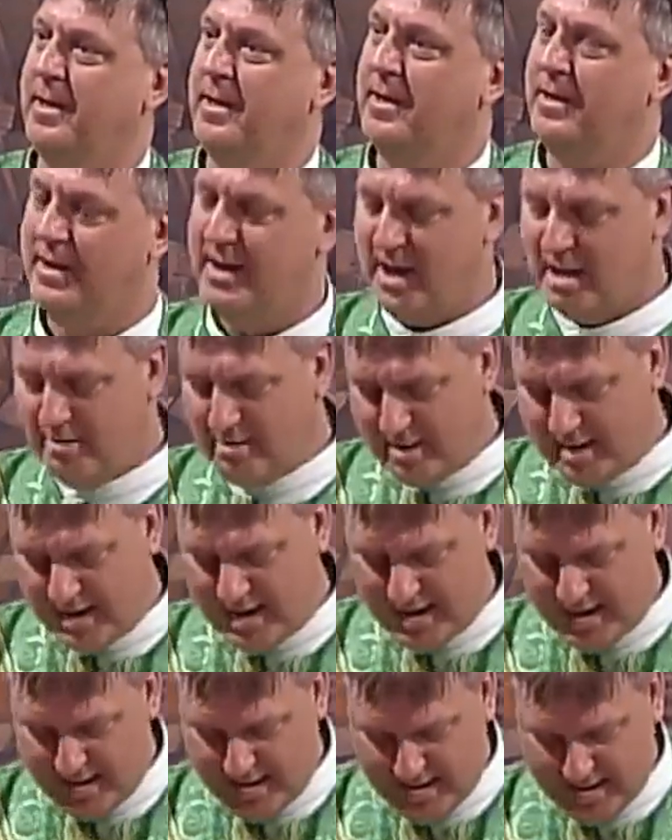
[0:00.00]
Now,
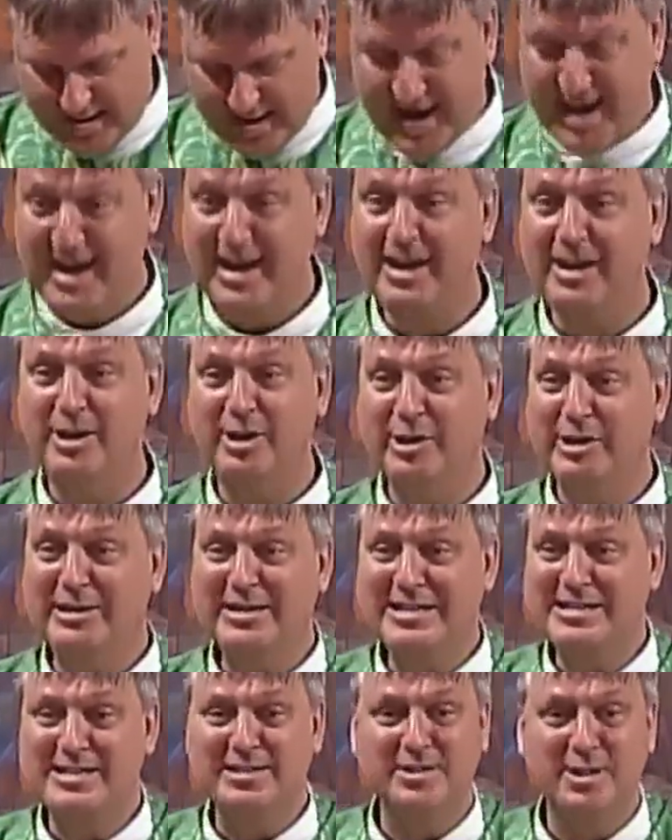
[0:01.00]
anger
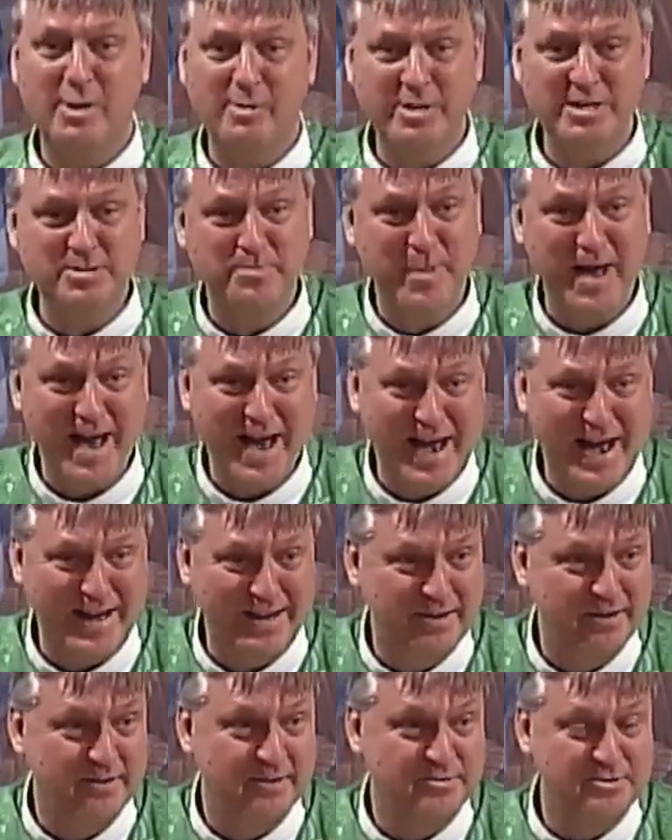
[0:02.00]
isn't always
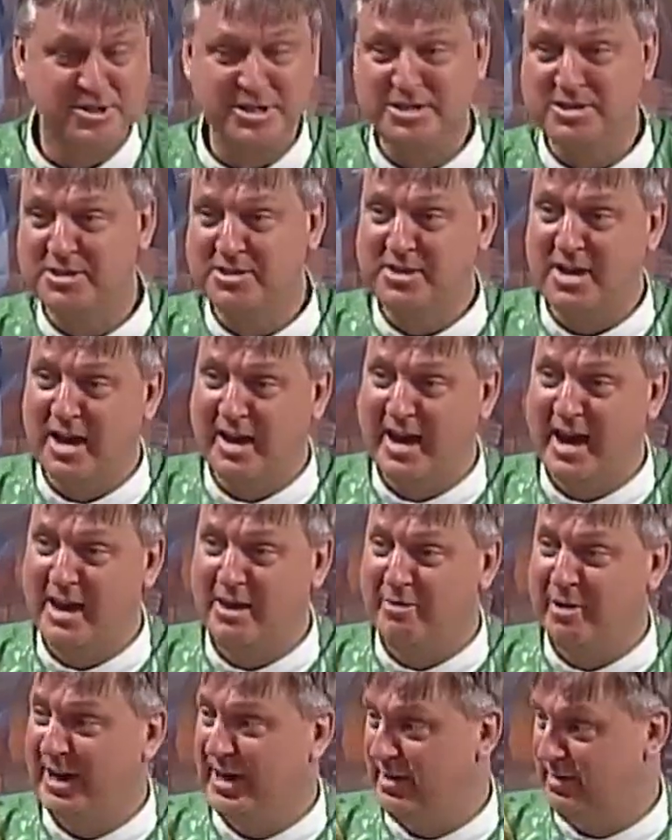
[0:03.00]
bad. Jesus got
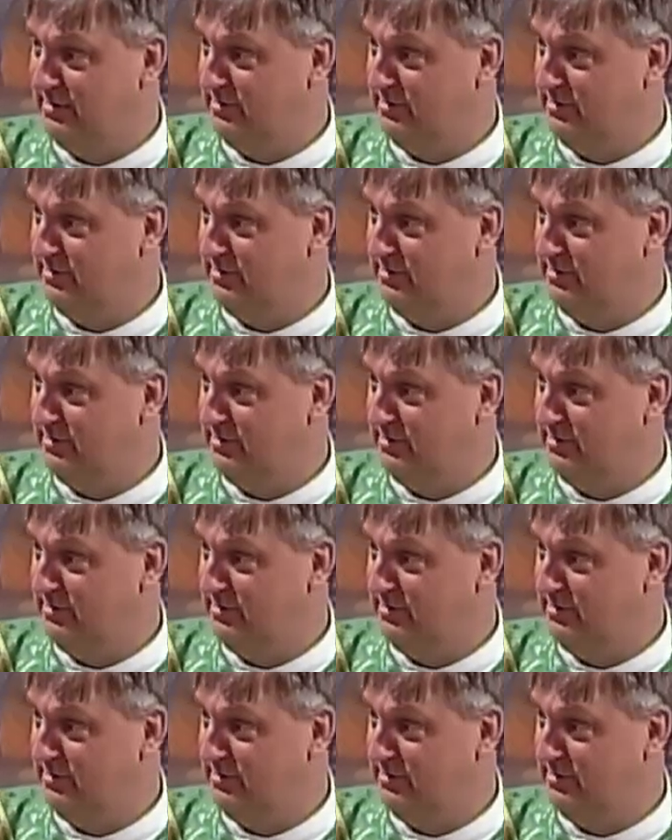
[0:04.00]
angry,